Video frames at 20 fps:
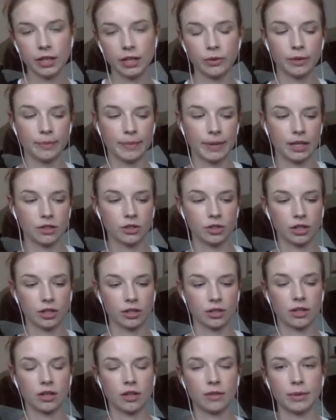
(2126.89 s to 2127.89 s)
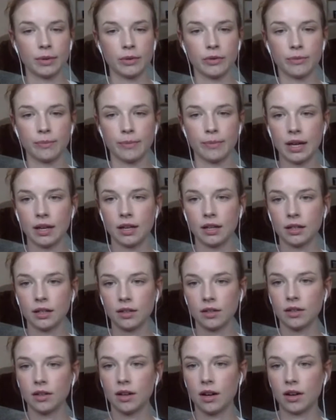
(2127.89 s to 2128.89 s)
where me and Chantal both make
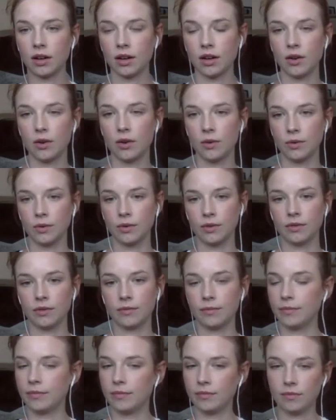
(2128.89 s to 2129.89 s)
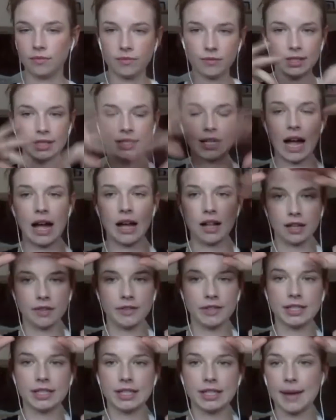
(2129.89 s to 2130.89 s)
our own style of the
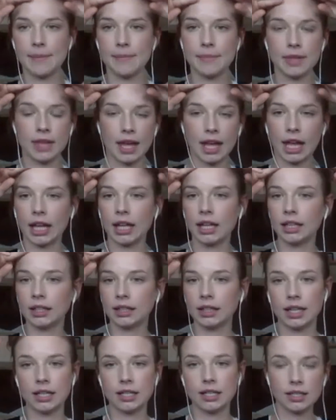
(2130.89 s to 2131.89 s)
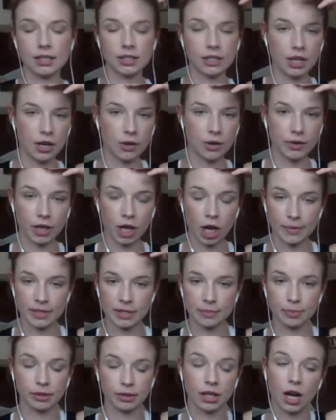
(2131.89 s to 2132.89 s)
same thing, let us know in the comments
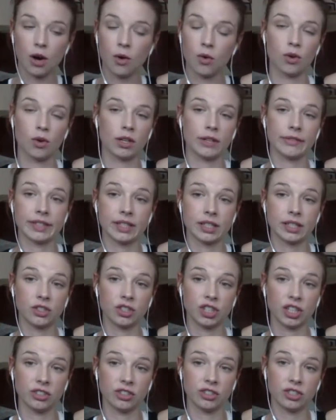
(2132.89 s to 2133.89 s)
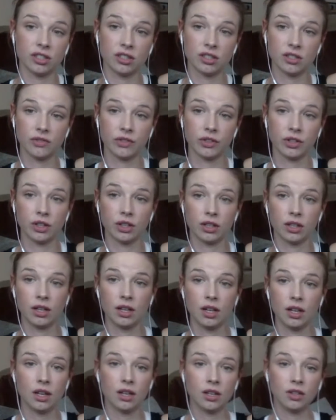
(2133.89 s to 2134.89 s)
below or give us suggestions for
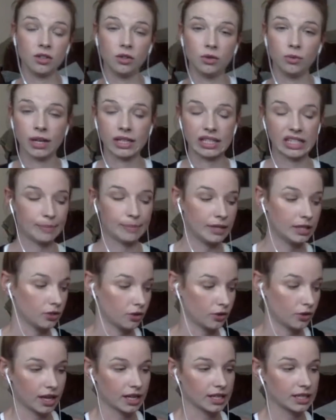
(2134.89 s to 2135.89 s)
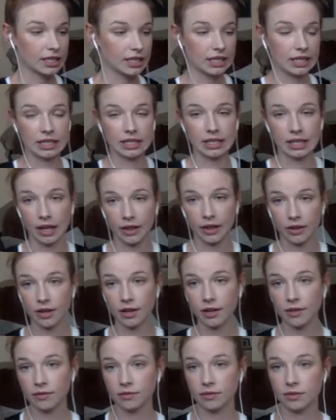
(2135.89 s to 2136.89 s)
new recipes or things to eat together.
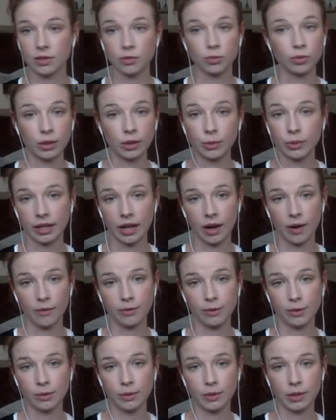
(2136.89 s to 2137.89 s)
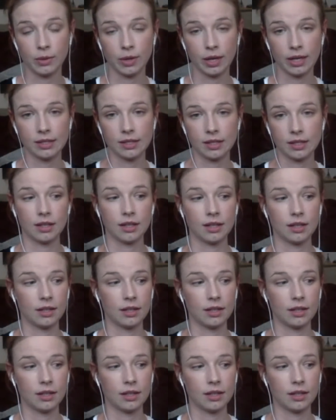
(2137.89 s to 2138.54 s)
It's really, really helpful when you guys like